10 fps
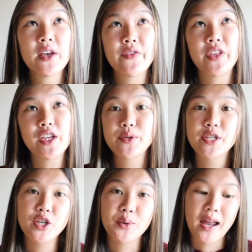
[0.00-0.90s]
they used
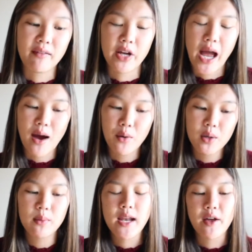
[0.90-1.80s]
to do it every
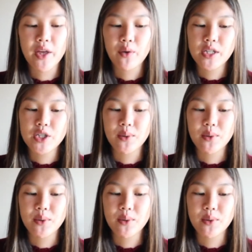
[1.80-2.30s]
hour, but now they only